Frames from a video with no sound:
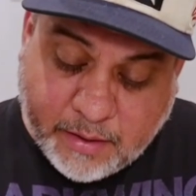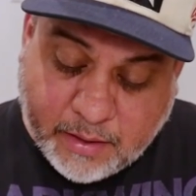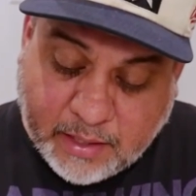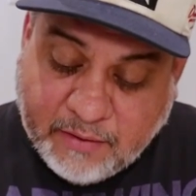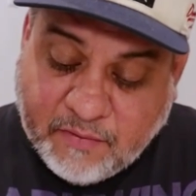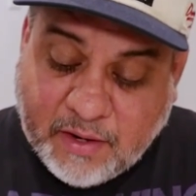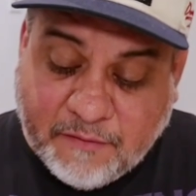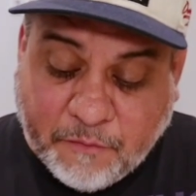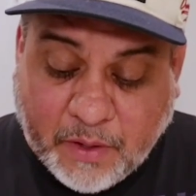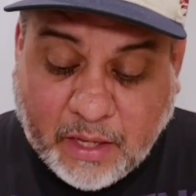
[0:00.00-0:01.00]
"Even
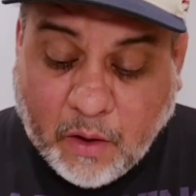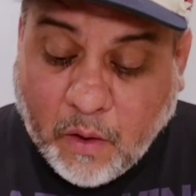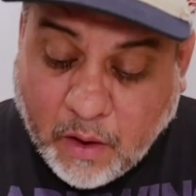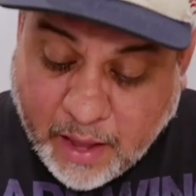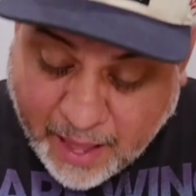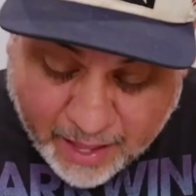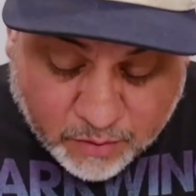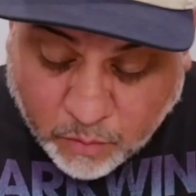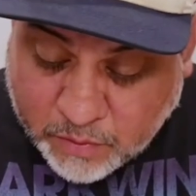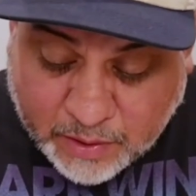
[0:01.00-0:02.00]
if we had
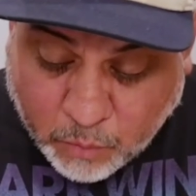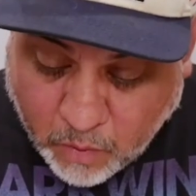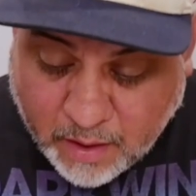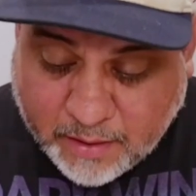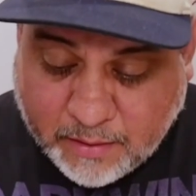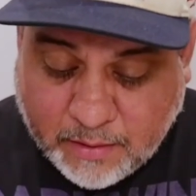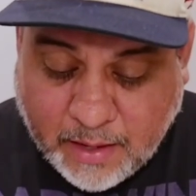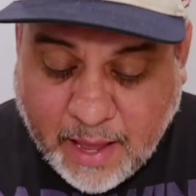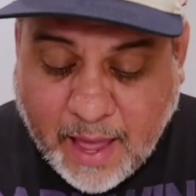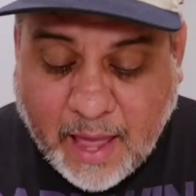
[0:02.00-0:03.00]
only one,
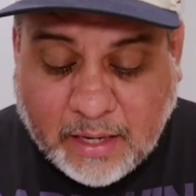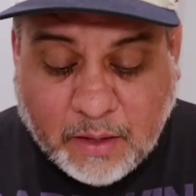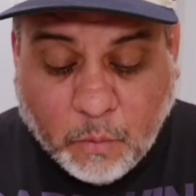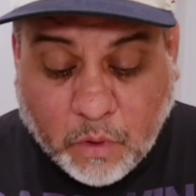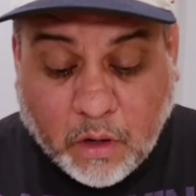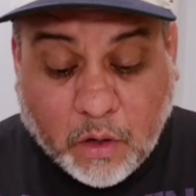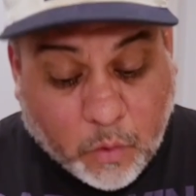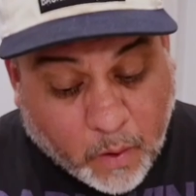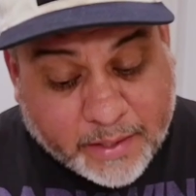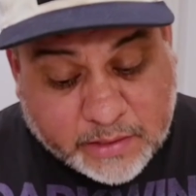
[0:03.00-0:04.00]
and it were
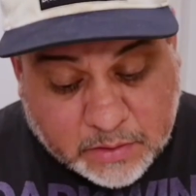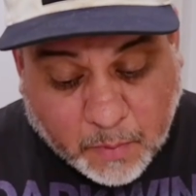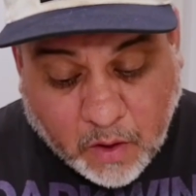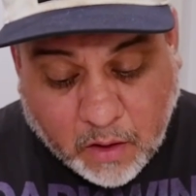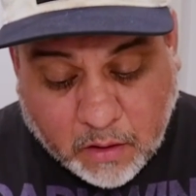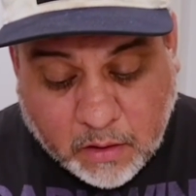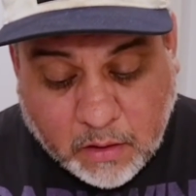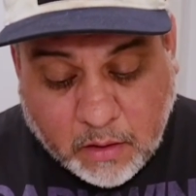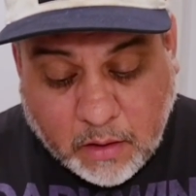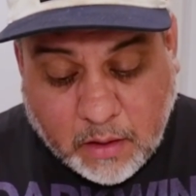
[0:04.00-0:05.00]
quite small,
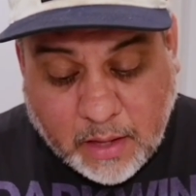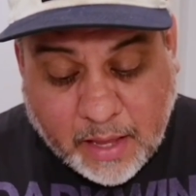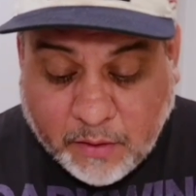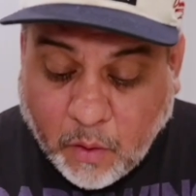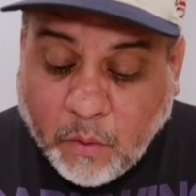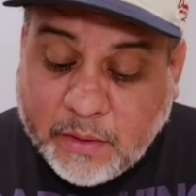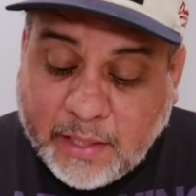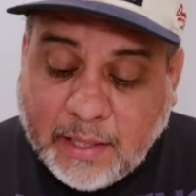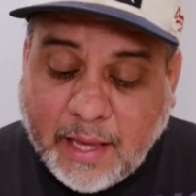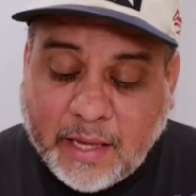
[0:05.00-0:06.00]
and
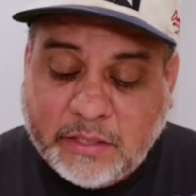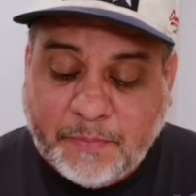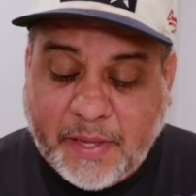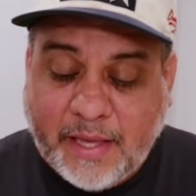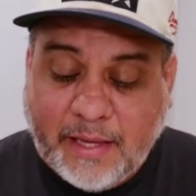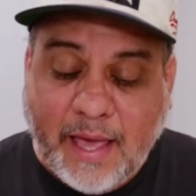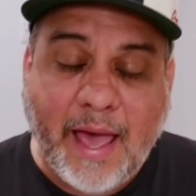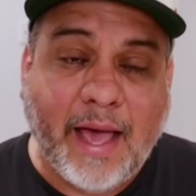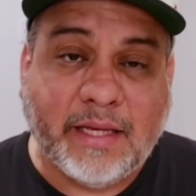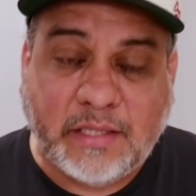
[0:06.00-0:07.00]
only as big
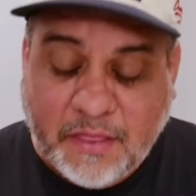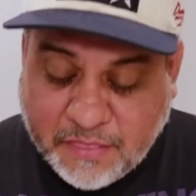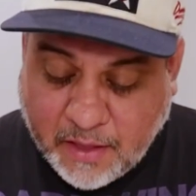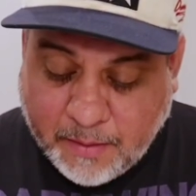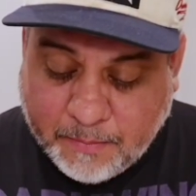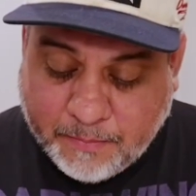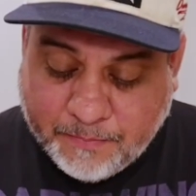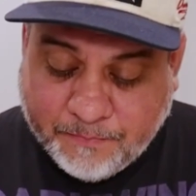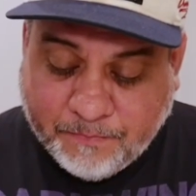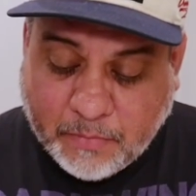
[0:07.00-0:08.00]
as a thumb,
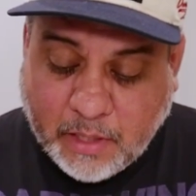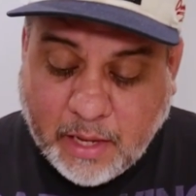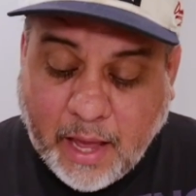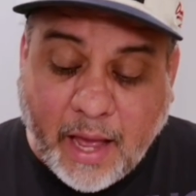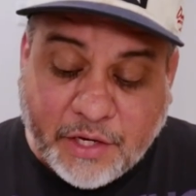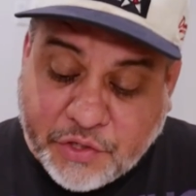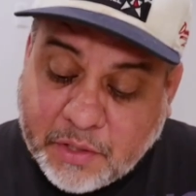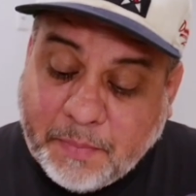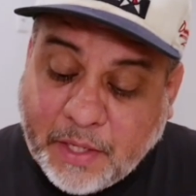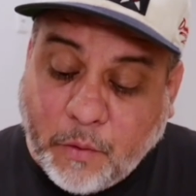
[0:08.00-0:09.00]
I
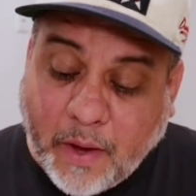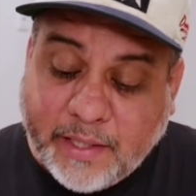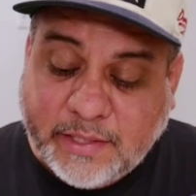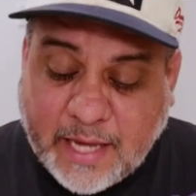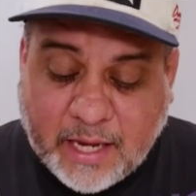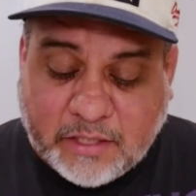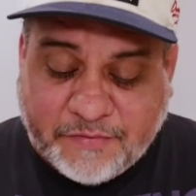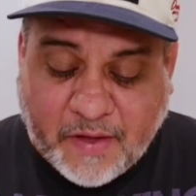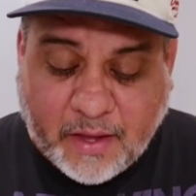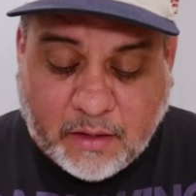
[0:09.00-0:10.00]
should be quite
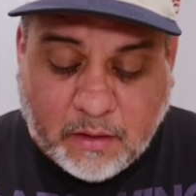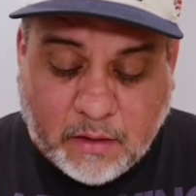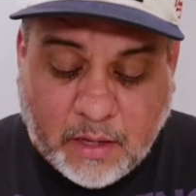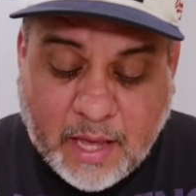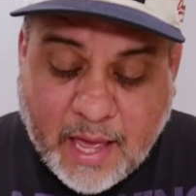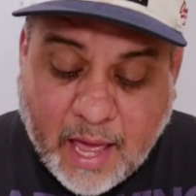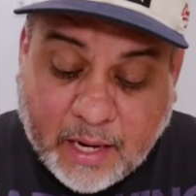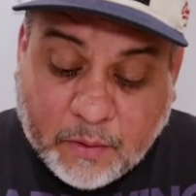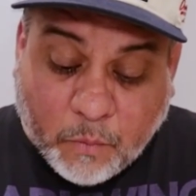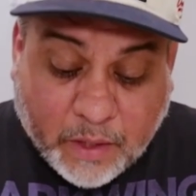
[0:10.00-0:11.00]
satisfied,
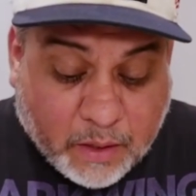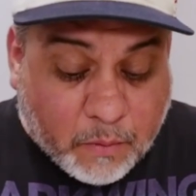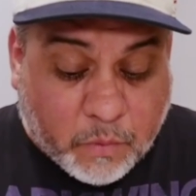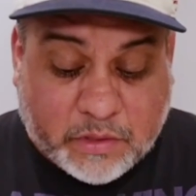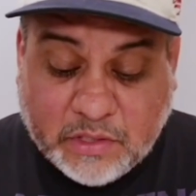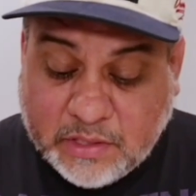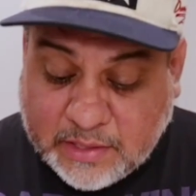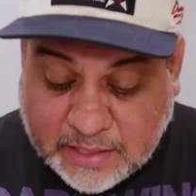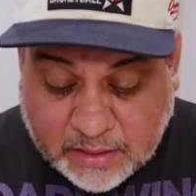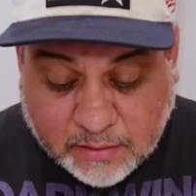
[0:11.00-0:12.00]
and we would
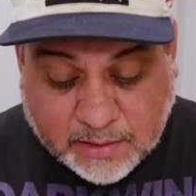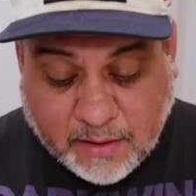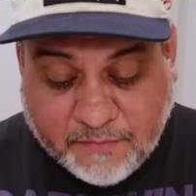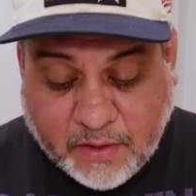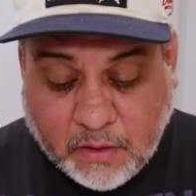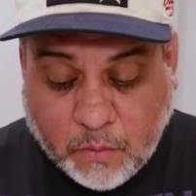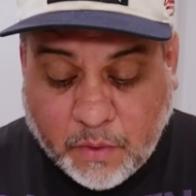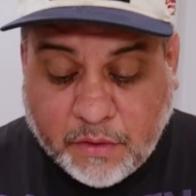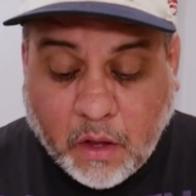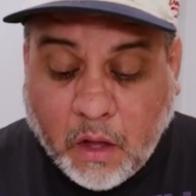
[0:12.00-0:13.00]
still love it
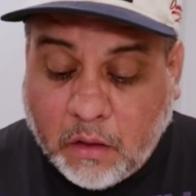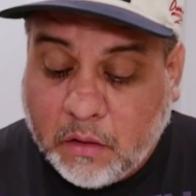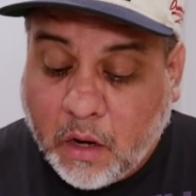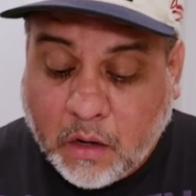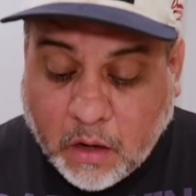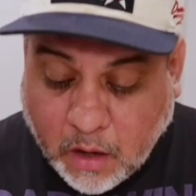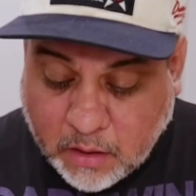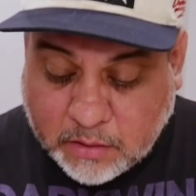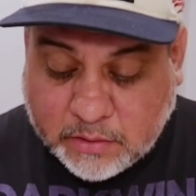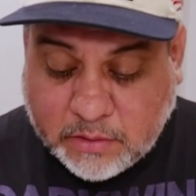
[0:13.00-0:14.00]
with all our
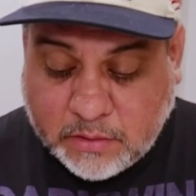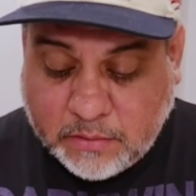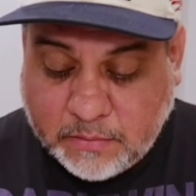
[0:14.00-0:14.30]
hearts."